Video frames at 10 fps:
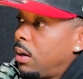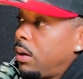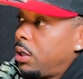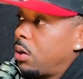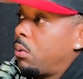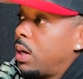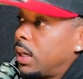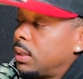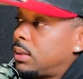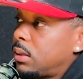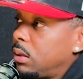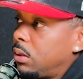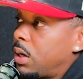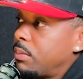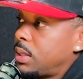nuggets, you
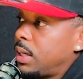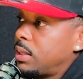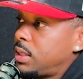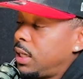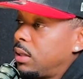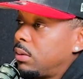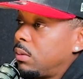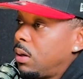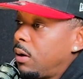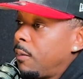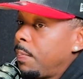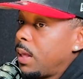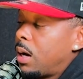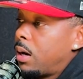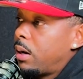know what I'm saying? Seeing,
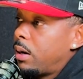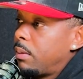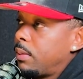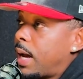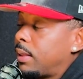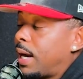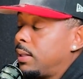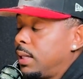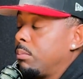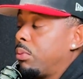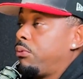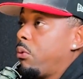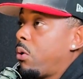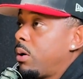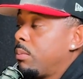not that I didn't
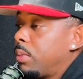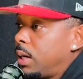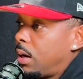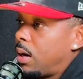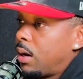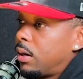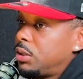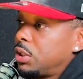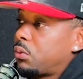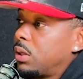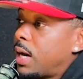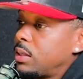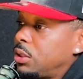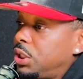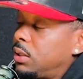before, but just
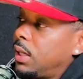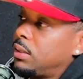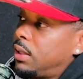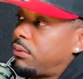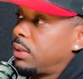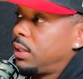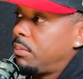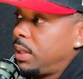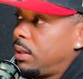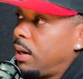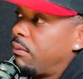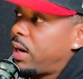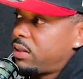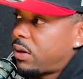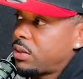realizing she thinks differently than me and
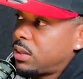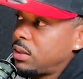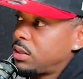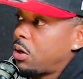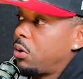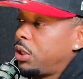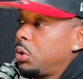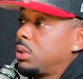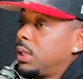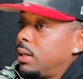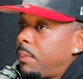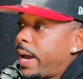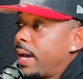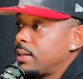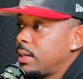vice versa. So usually in the
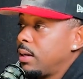past,